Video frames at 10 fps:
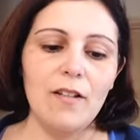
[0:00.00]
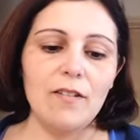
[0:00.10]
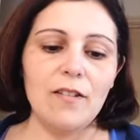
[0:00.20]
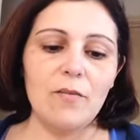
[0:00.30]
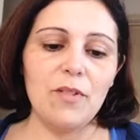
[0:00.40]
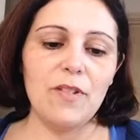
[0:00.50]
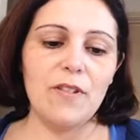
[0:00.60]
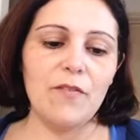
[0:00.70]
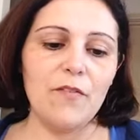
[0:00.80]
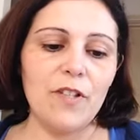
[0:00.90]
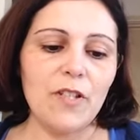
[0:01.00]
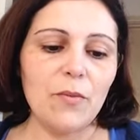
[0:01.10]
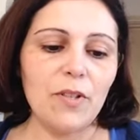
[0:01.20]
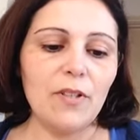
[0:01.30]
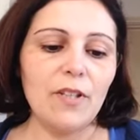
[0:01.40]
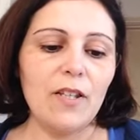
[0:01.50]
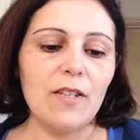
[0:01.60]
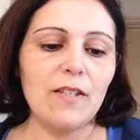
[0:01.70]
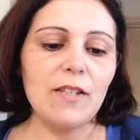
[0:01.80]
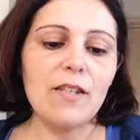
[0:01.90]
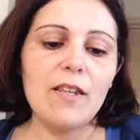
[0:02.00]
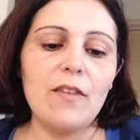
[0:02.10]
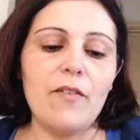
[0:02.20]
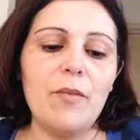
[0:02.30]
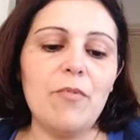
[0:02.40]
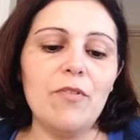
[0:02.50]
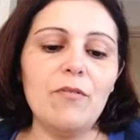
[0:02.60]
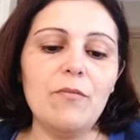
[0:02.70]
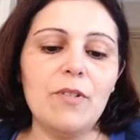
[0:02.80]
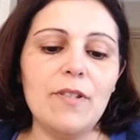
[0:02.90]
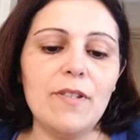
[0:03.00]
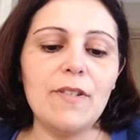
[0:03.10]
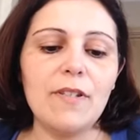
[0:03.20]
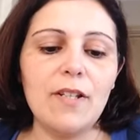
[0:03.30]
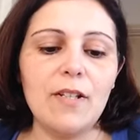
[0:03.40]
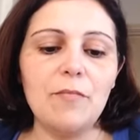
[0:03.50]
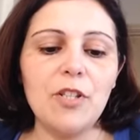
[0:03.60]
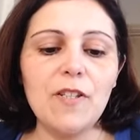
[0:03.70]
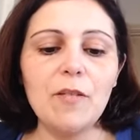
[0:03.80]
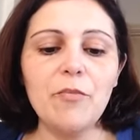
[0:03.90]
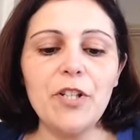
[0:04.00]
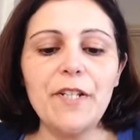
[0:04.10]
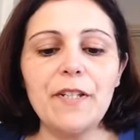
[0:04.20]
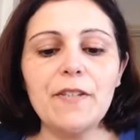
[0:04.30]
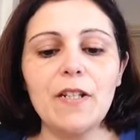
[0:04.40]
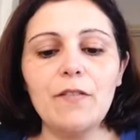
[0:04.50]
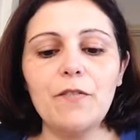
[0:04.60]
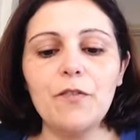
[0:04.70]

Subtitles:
So that was the first one. Now the 16th of April was Jessie Marie Does Stuff,